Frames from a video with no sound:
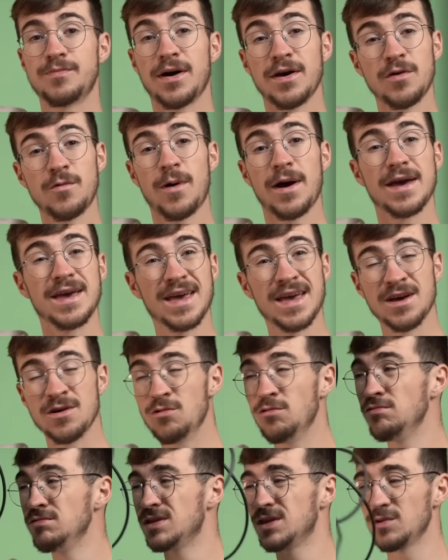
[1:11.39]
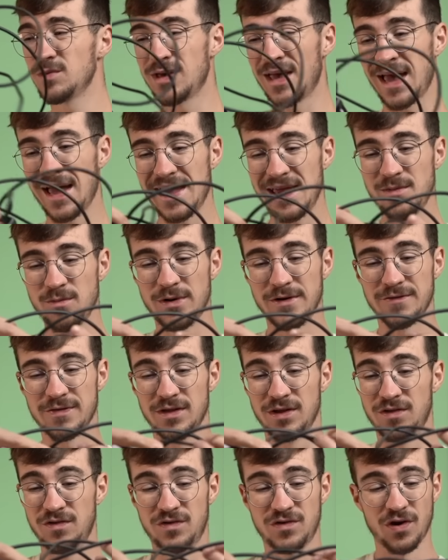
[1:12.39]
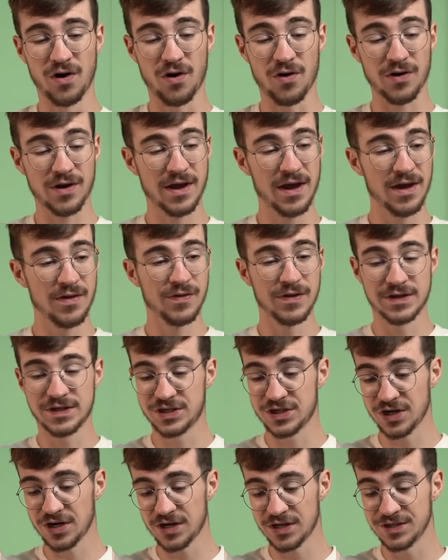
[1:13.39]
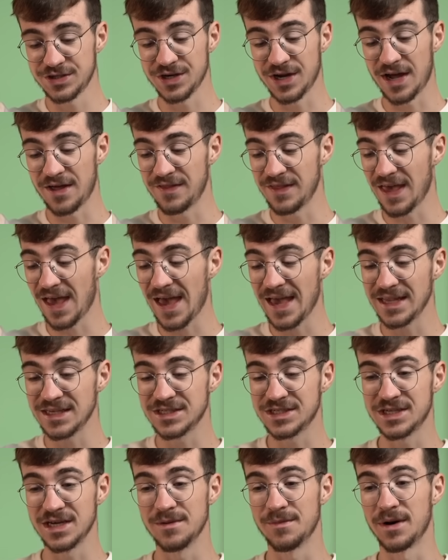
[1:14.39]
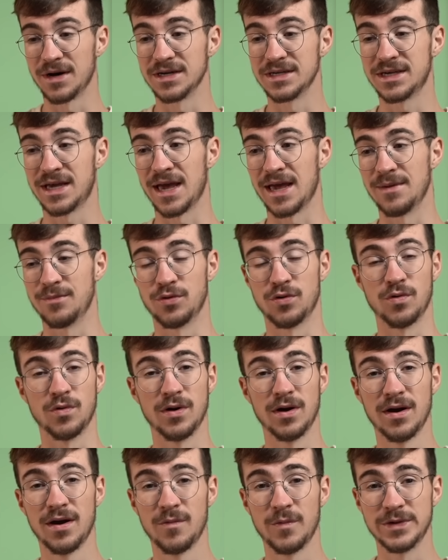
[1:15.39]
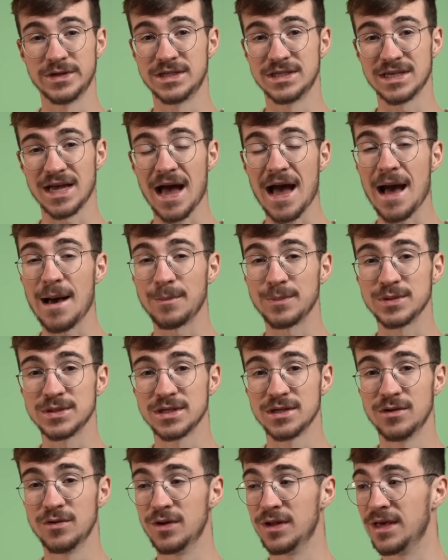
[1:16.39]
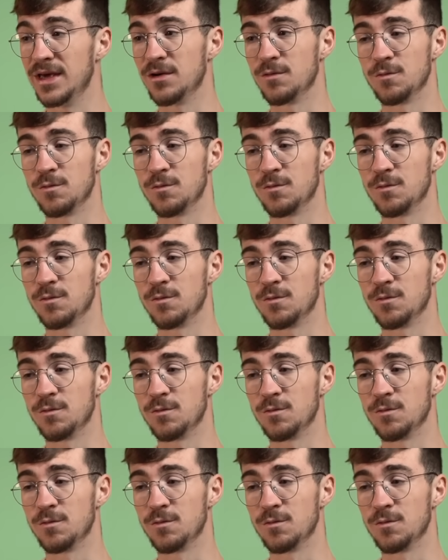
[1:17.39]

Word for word: By the way, it also came with the dock, the charger, and the HDMI cable which is absolutely